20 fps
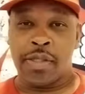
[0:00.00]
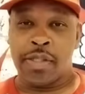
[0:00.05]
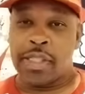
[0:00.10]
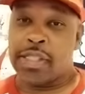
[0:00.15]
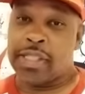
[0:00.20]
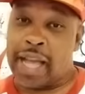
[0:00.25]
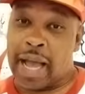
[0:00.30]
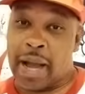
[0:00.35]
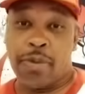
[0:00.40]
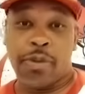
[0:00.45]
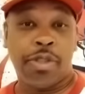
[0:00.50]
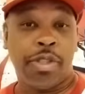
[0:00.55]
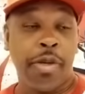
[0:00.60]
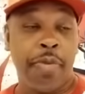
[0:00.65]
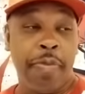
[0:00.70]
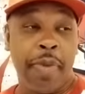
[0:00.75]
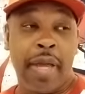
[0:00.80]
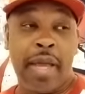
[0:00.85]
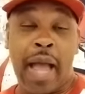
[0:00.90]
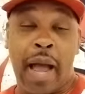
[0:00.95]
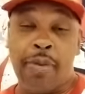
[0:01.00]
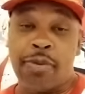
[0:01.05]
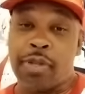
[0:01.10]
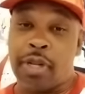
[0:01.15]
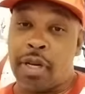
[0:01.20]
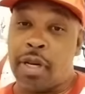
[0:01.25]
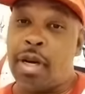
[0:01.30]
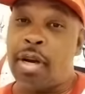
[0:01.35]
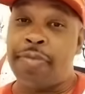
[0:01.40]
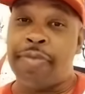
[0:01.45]
I was the
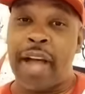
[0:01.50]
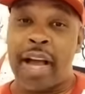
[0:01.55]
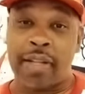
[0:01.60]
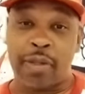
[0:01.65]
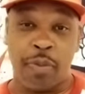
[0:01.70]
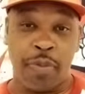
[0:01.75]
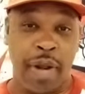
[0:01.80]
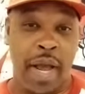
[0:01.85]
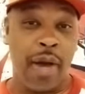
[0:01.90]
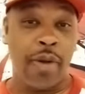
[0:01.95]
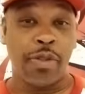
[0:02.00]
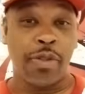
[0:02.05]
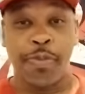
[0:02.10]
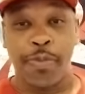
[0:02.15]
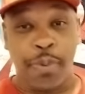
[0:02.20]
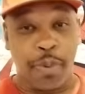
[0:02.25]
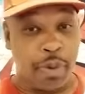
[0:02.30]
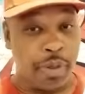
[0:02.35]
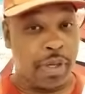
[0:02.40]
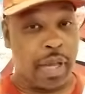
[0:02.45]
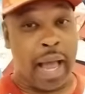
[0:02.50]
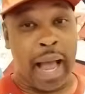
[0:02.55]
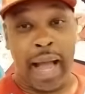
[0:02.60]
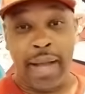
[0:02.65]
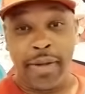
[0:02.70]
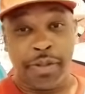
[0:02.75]
love doctor when I was in prison.